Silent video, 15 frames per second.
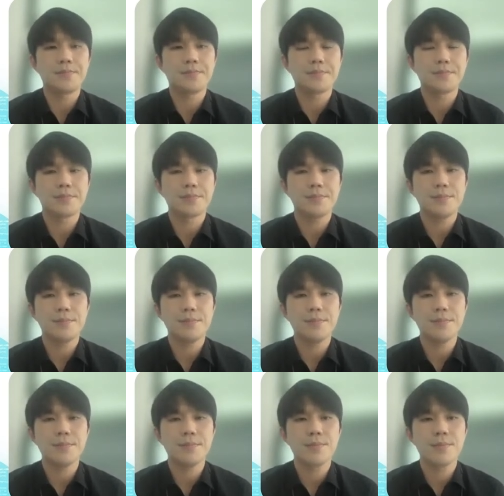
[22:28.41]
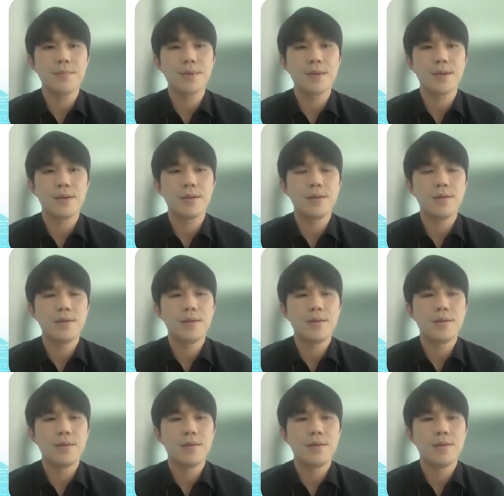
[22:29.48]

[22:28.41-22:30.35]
No one is speaking in this clip.